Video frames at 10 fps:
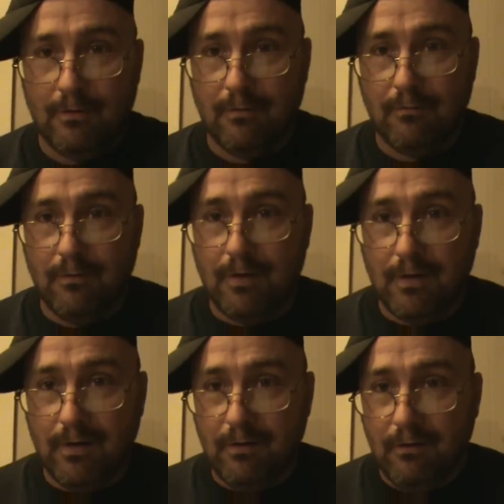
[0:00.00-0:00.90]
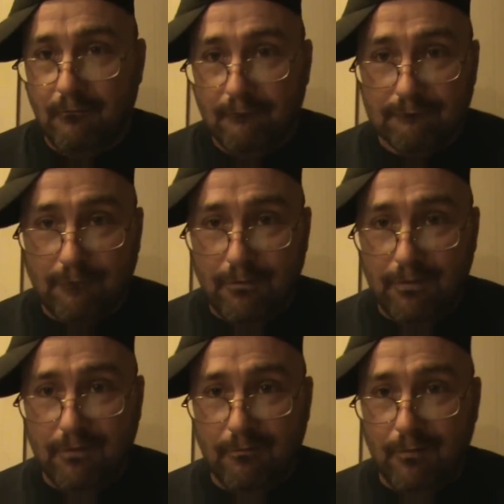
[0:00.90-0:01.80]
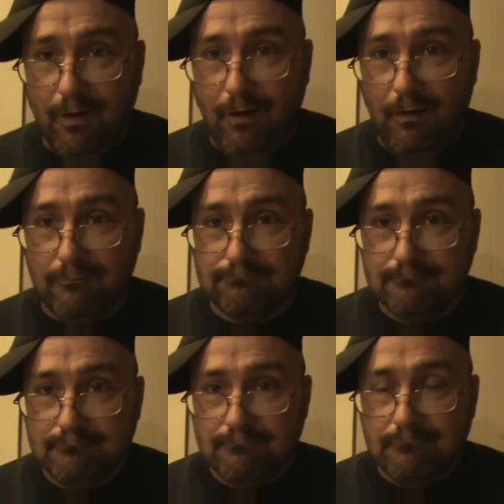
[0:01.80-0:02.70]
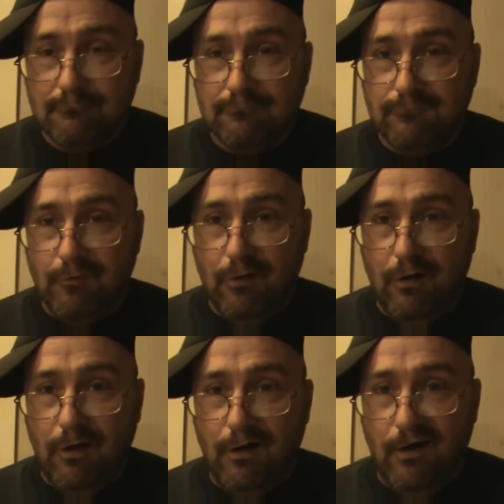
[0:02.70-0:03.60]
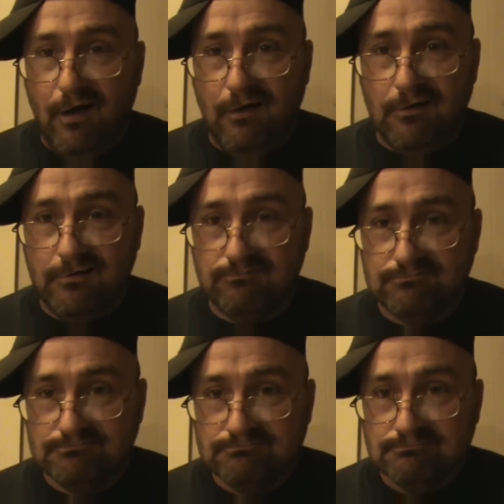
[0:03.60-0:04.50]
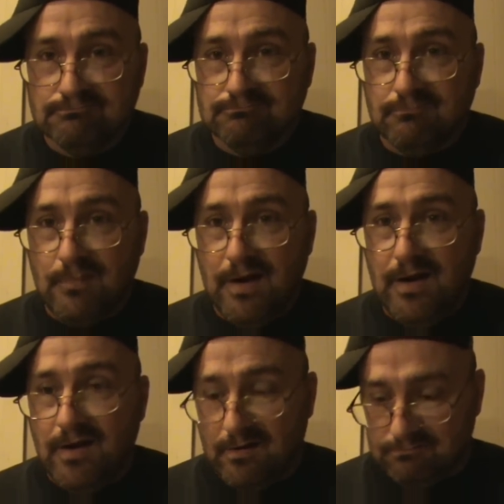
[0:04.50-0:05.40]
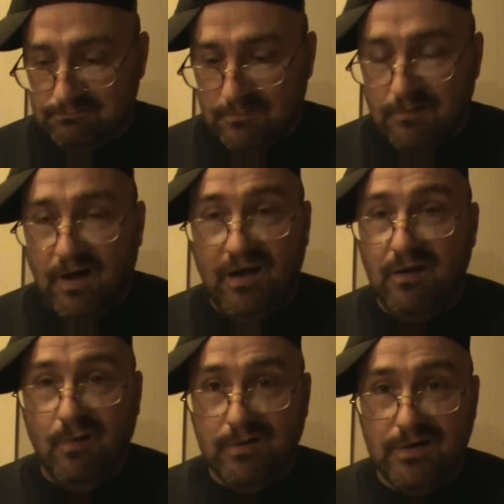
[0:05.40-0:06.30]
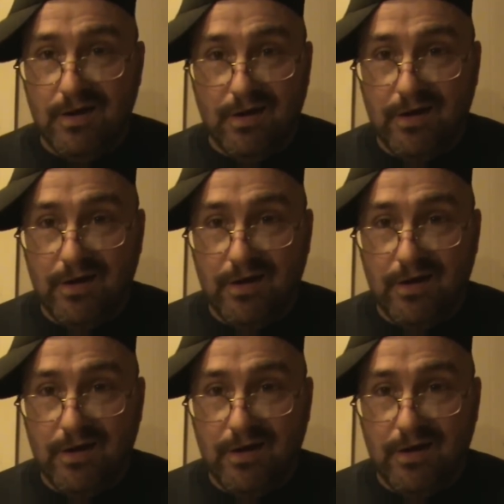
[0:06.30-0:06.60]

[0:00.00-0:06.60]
Well, what in the world? $400? Man, I know you didn't